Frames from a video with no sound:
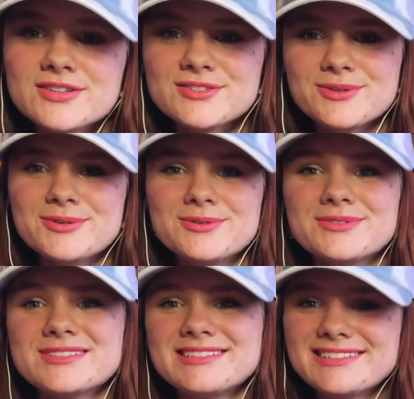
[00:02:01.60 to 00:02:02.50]

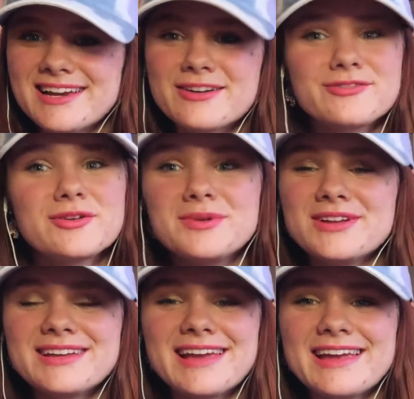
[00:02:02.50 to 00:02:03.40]
souls just kind of
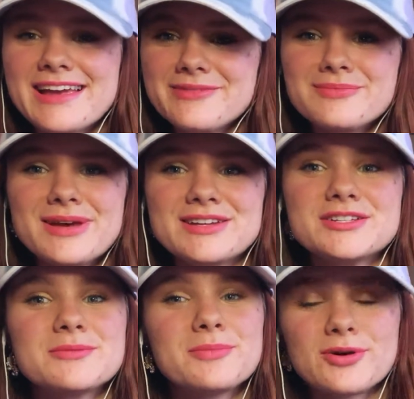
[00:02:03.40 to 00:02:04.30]
communicate and
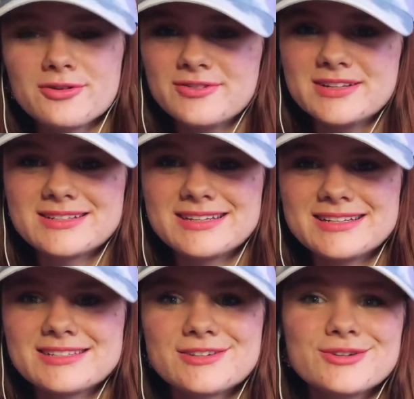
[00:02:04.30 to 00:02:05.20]
mesh perfectly.
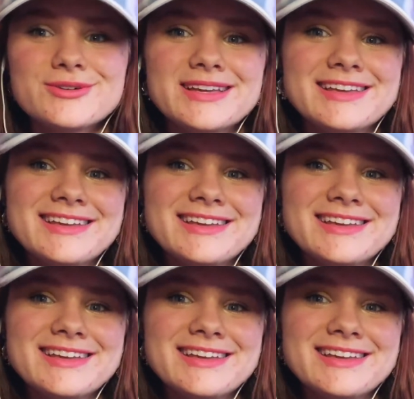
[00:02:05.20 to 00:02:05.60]
So he